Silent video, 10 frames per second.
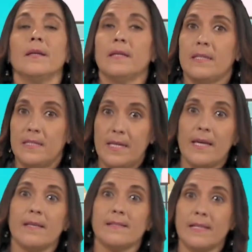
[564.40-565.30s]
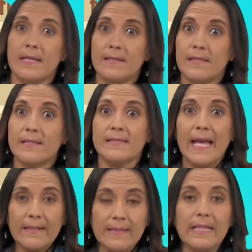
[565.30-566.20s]
Yes, it's
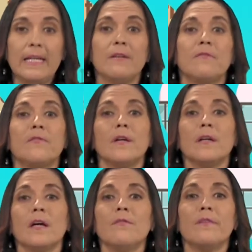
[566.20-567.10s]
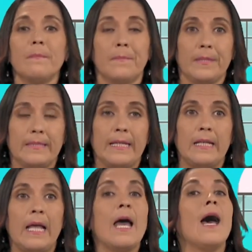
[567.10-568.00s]
exactly in front of Repretel.